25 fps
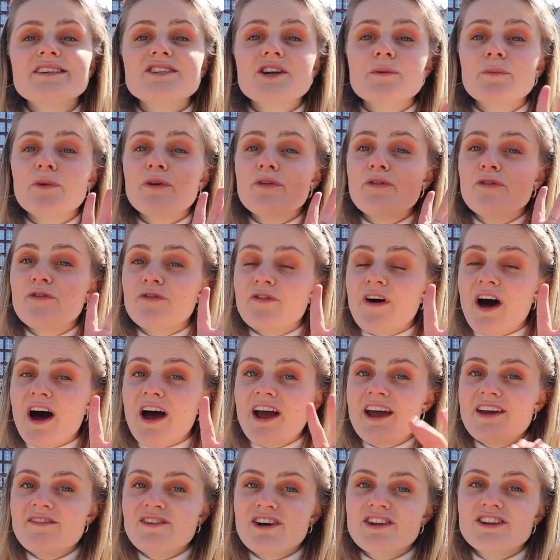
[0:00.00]
number
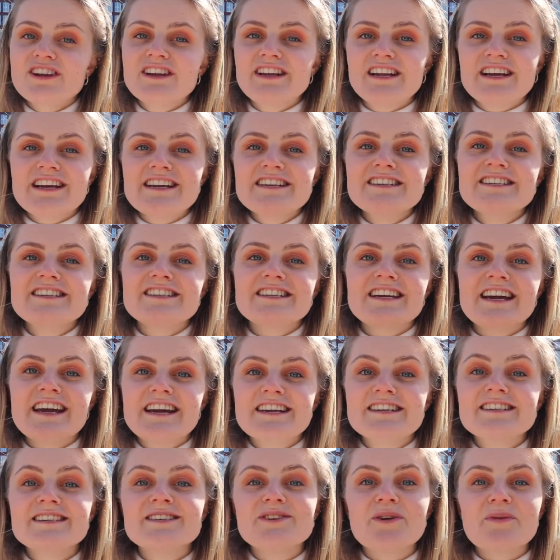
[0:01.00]
5 on the list
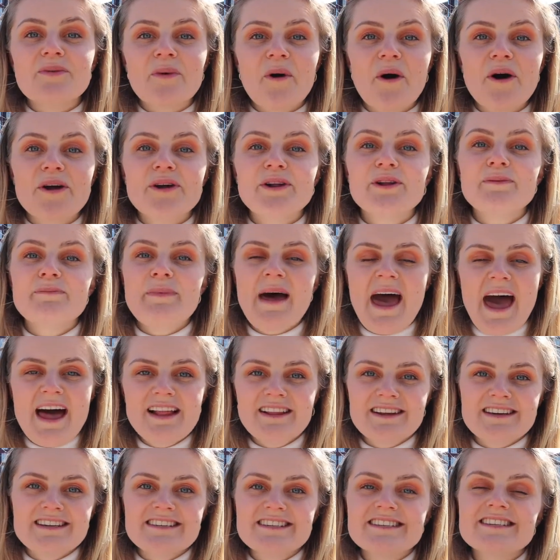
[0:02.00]
is the Royal
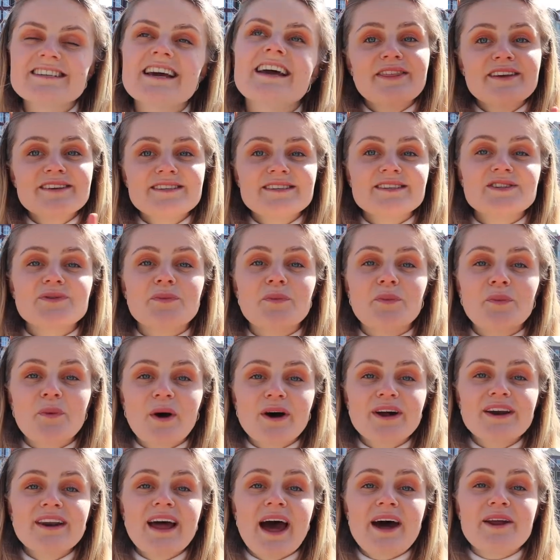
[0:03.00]
Palace. This is
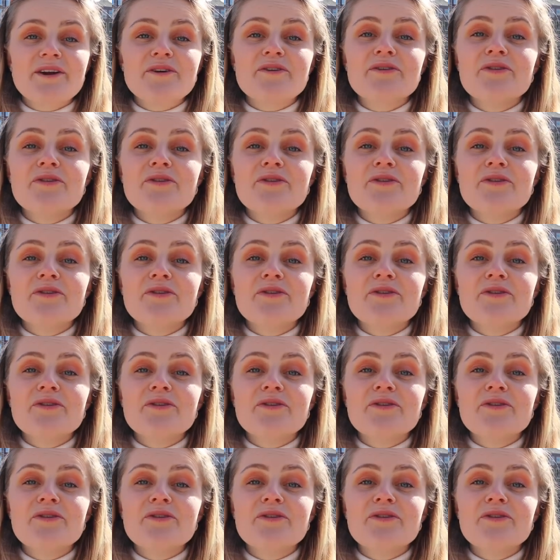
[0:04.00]
one out of